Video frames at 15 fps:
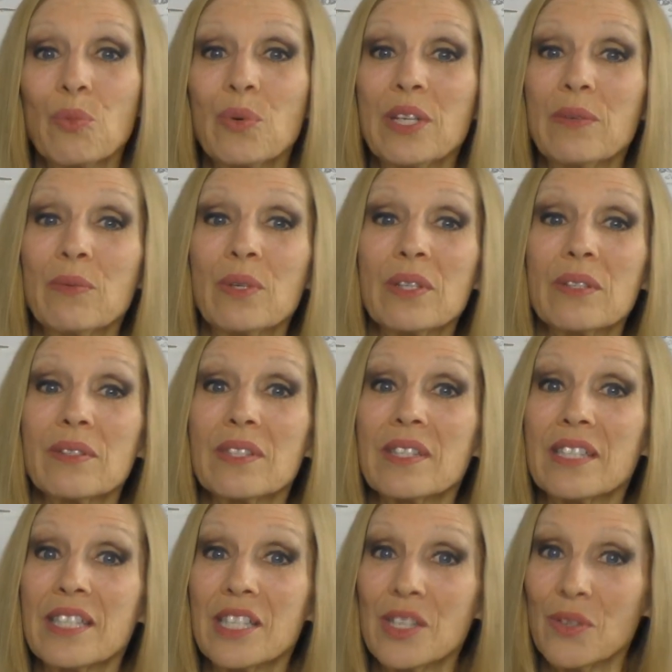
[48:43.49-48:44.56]
We will
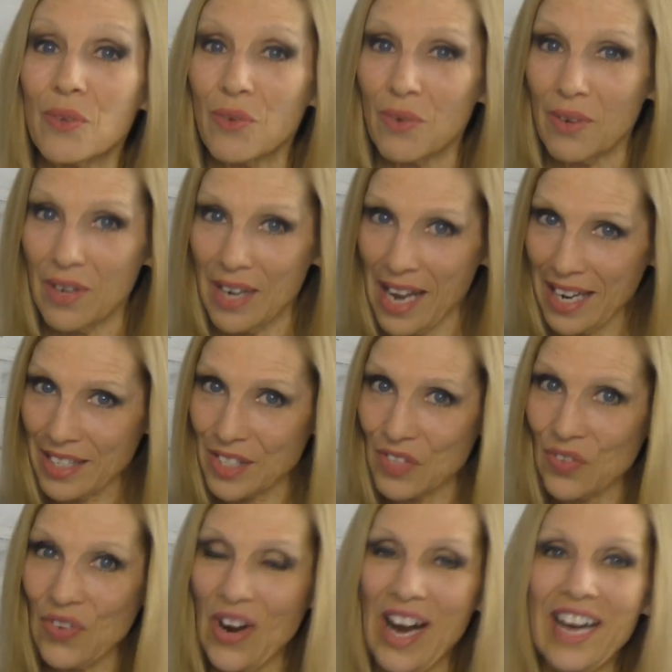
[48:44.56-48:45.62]
see you
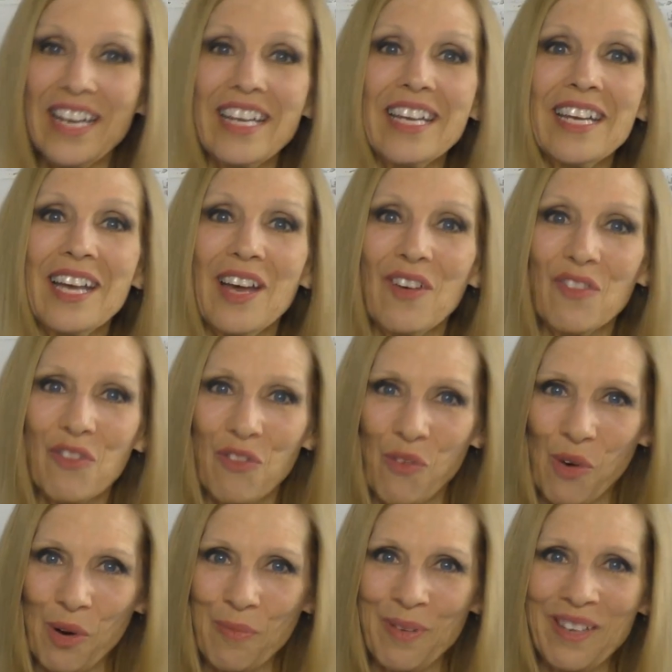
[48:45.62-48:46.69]
next Friday at
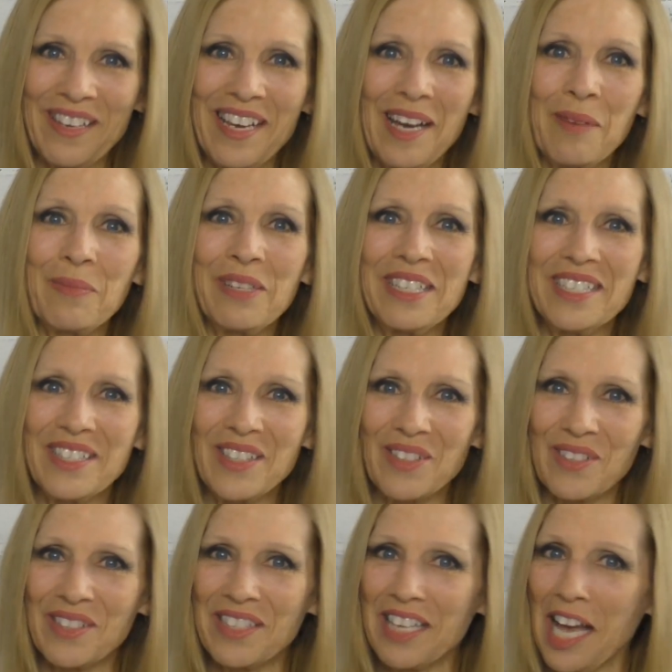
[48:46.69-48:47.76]
4 p.m.
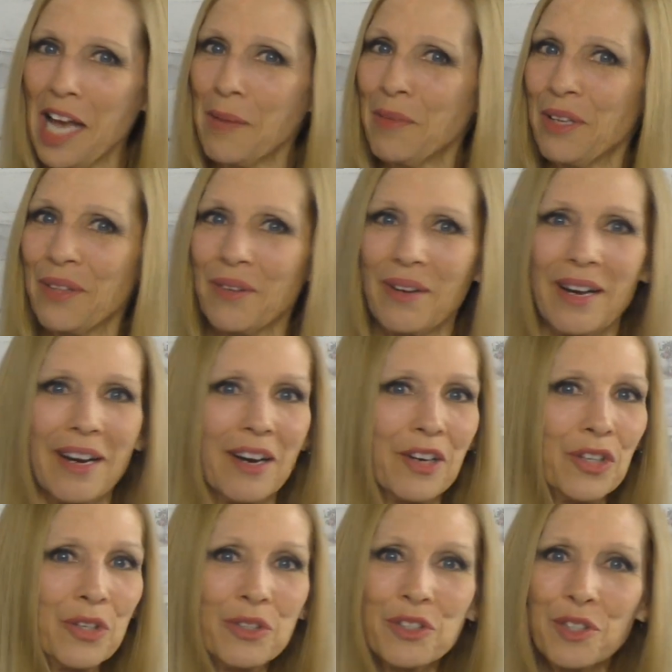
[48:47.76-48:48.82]
Eastern Time, either on
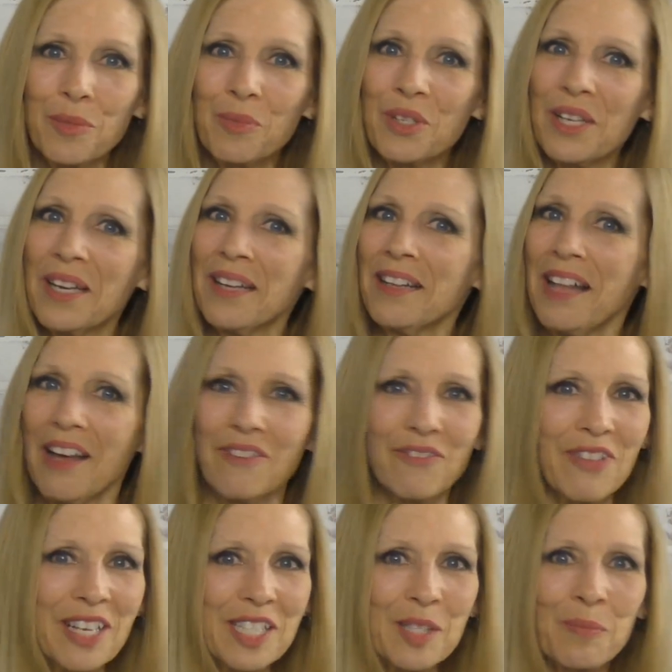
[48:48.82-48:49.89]
our YouTube channel,
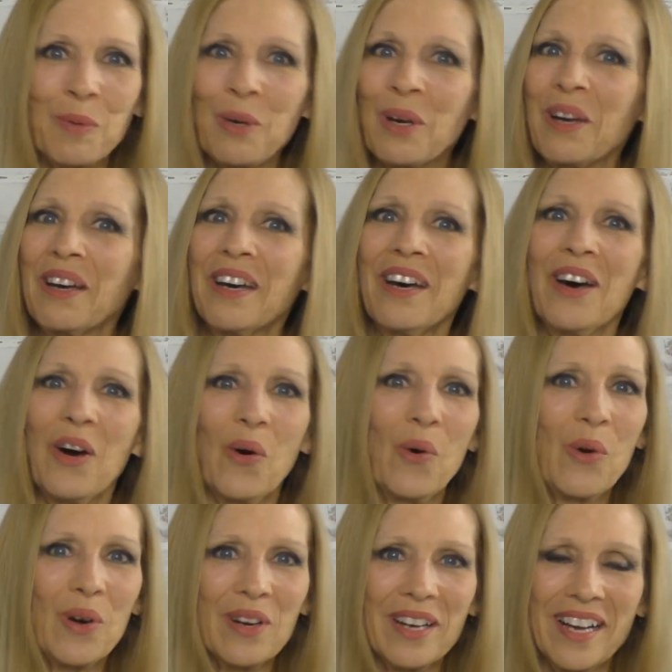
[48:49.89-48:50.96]
on Facebook,
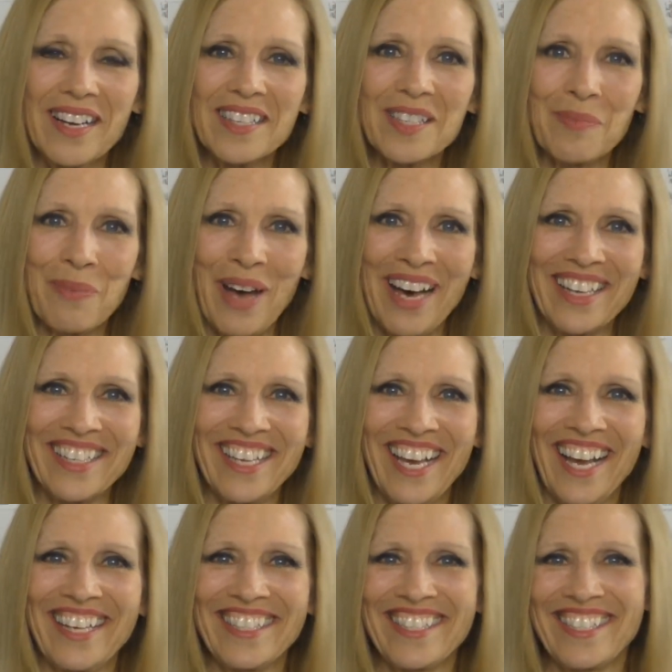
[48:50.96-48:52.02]
or as a
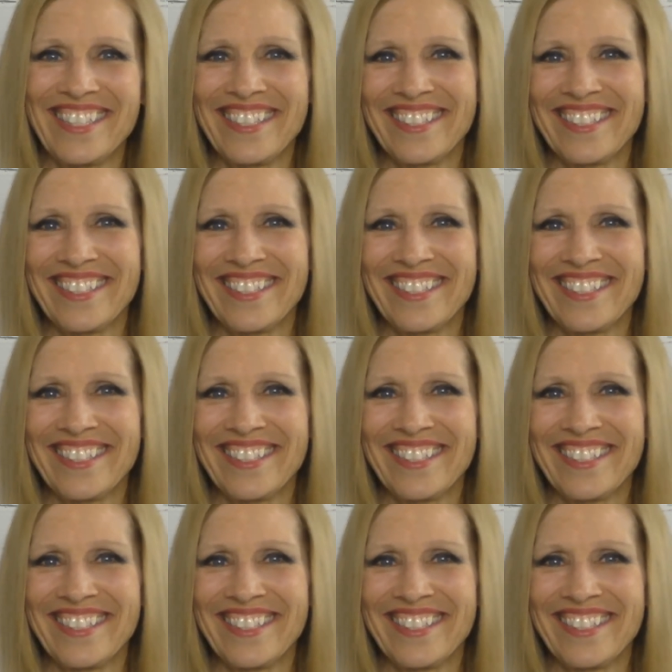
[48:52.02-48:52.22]
podcast.